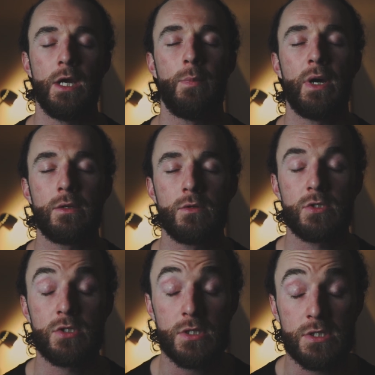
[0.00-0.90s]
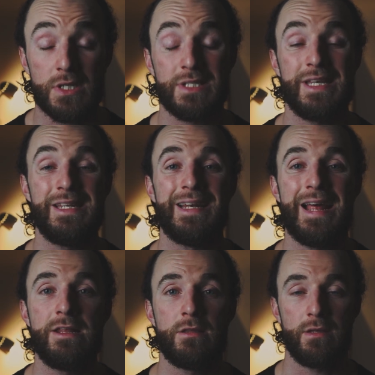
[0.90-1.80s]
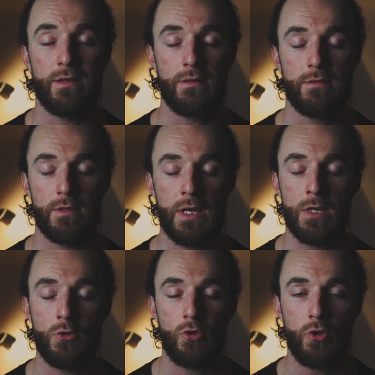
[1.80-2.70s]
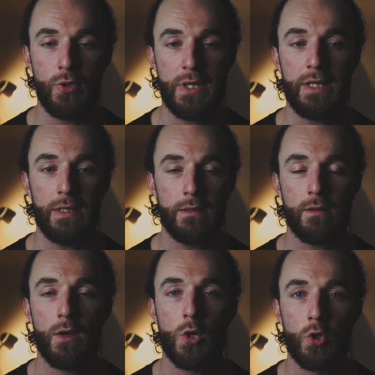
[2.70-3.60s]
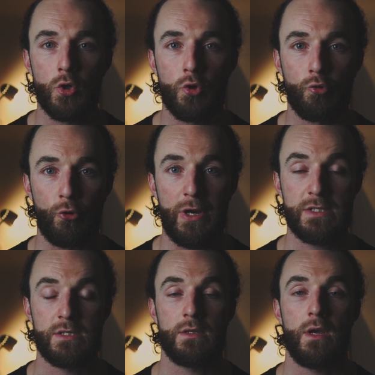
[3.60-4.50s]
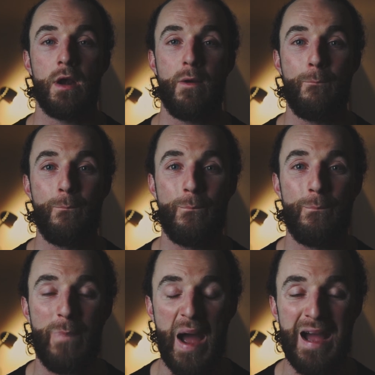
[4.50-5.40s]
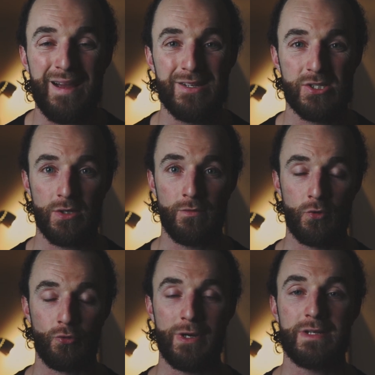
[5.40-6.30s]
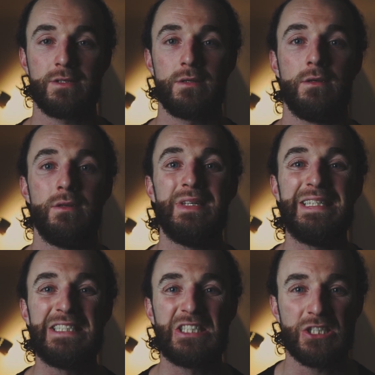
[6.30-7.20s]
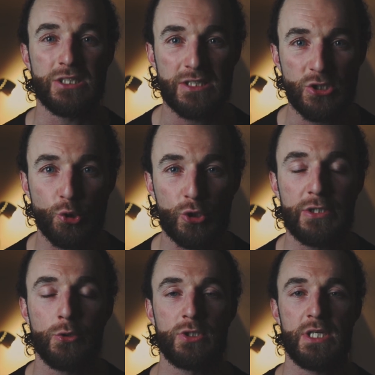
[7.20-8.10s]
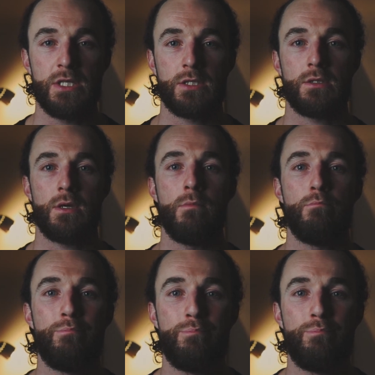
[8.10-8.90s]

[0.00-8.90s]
But to succeed in anything, then you need grit, and bags of grit. You need to grit your teeth and